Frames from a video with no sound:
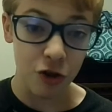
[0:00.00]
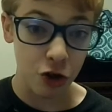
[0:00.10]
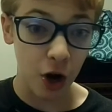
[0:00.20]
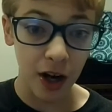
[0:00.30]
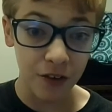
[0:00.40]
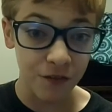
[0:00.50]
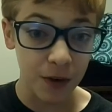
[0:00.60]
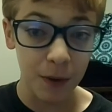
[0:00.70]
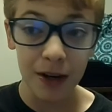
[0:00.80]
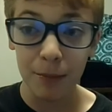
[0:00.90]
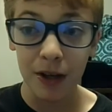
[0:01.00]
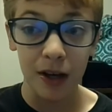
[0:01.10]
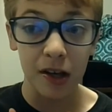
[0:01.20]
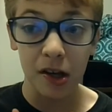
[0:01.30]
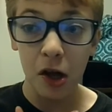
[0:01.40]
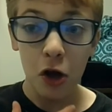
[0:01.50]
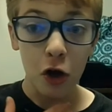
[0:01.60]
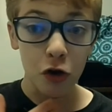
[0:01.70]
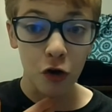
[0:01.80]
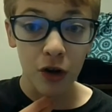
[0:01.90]
shocked feeling because
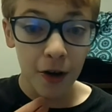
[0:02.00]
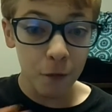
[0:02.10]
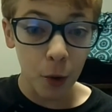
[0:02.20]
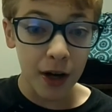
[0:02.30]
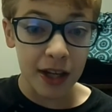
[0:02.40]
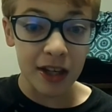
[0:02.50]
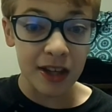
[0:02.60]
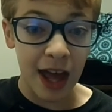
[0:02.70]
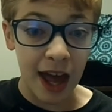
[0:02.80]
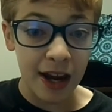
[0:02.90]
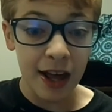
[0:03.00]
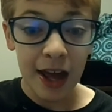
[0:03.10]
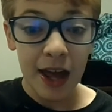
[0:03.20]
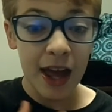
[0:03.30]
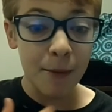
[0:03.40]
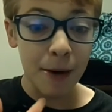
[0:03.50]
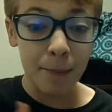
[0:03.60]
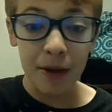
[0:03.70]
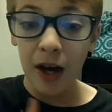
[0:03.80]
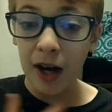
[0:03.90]
your loved one is dead. It might
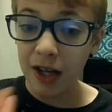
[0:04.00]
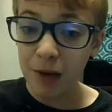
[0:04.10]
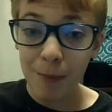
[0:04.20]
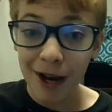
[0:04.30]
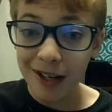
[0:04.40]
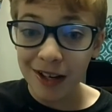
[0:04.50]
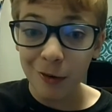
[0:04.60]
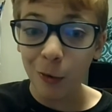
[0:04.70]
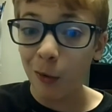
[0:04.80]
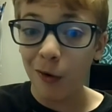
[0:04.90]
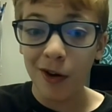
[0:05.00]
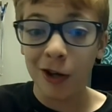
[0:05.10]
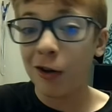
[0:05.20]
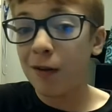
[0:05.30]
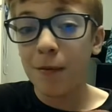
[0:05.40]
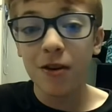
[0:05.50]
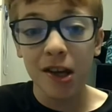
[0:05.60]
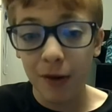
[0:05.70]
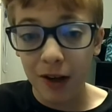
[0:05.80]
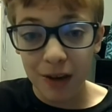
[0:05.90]
be unexpected, or it could have been
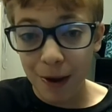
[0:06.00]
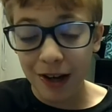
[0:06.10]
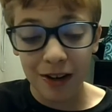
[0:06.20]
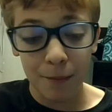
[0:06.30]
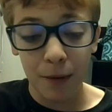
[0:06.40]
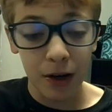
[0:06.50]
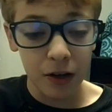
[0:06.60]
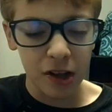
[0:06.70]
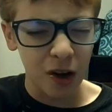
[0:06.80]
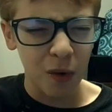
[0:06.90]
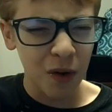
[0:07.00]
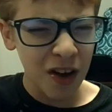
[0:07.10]
still expected, but so